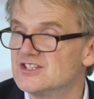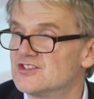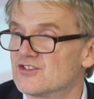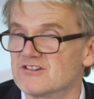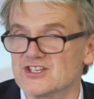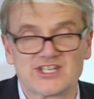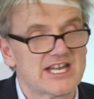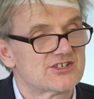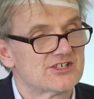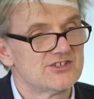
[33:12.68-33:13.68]
into 3
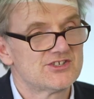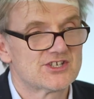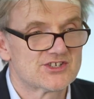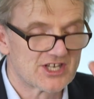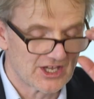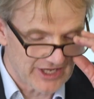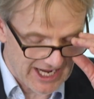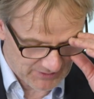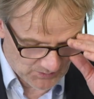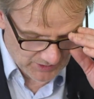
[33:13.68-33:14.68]
sections, just so you know
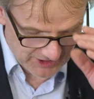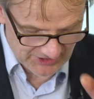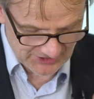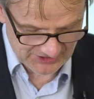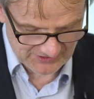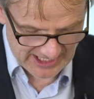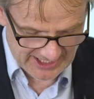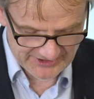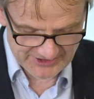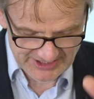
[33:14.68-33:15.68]
how it works,
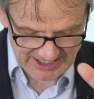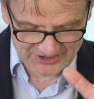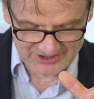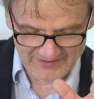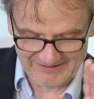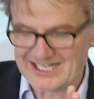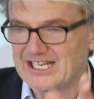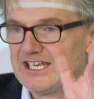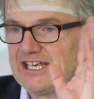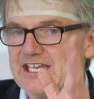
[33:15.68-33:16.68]
and the sections are very
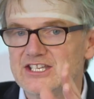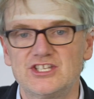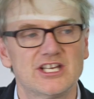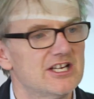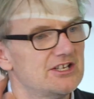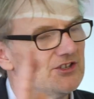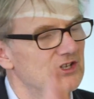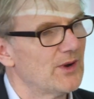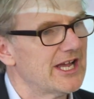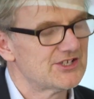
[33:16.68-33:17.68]
clear: India, the
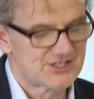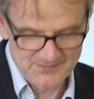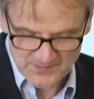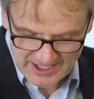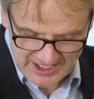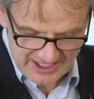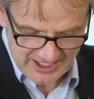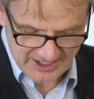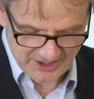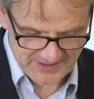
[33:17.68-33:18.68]
US,
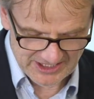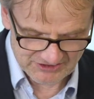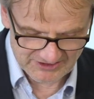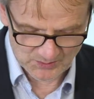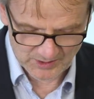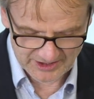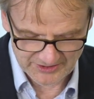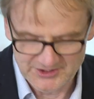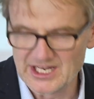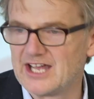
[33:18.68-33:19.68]
India and the
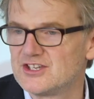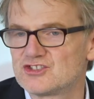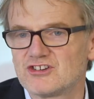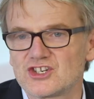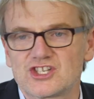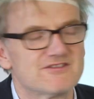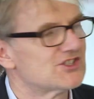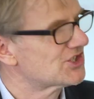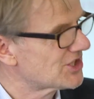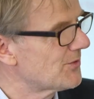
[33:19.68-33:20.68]
world. And the structure
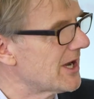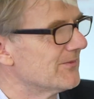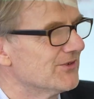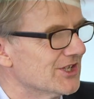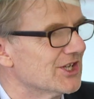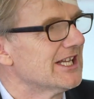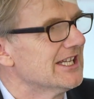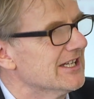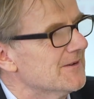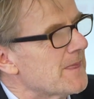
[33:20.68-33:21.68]
is so helpful and
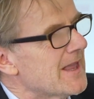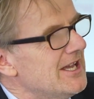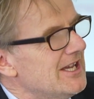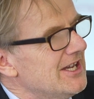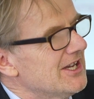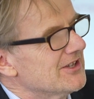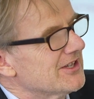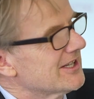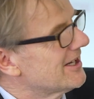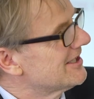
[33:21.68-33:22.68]
clear
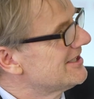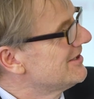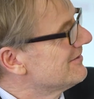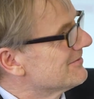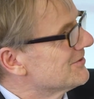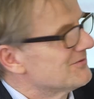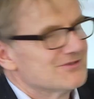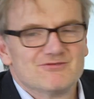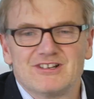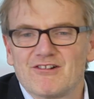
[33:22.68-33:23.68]
that I didn't
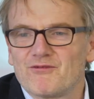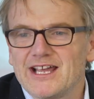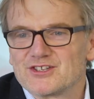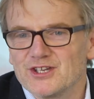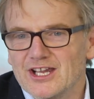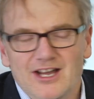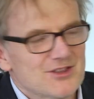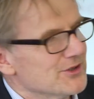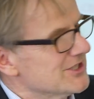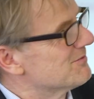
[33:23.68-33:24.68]
really reflect on it. I
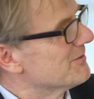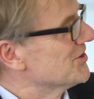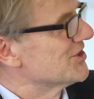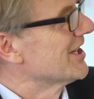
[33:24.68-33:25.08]
thought this is probably just